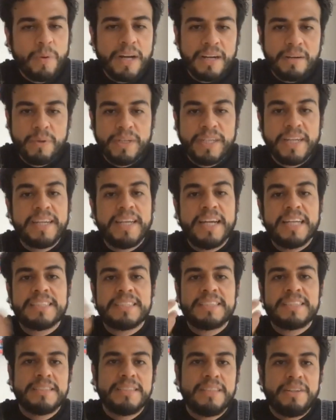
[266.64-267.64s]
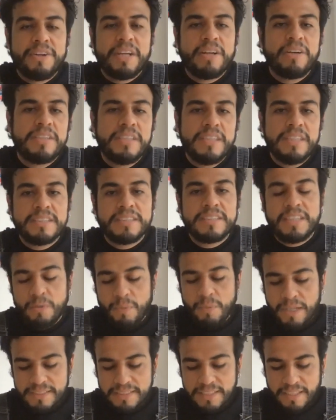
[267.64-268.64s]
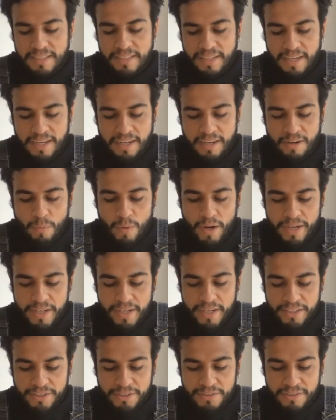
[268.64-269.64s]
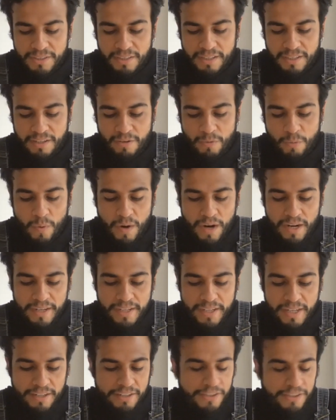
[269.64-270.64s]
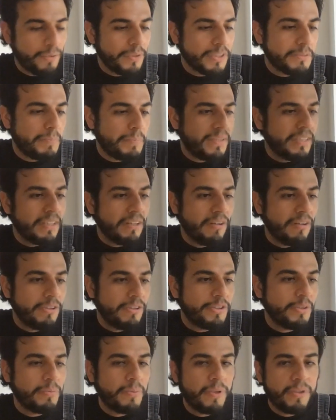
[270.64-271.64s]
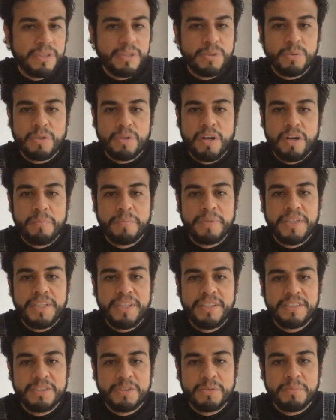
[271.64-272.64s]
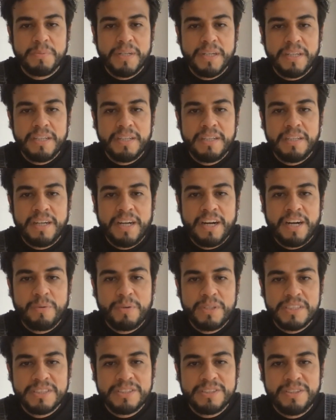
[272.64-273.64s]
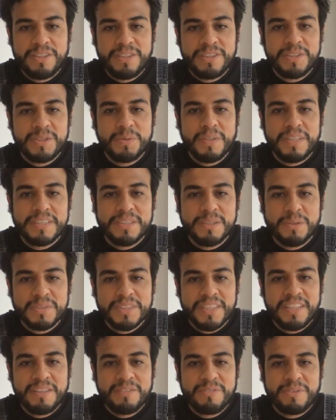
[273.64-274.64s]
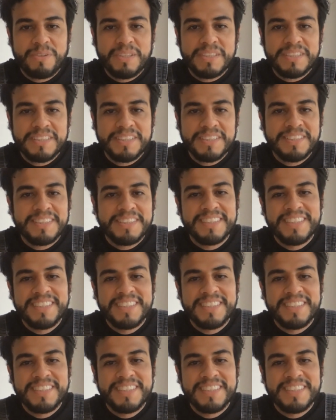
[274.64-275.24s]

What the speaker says: when I asked Rigo this, he was like, why are you spending all your money to come here to my hardware store to ask those kind of questions?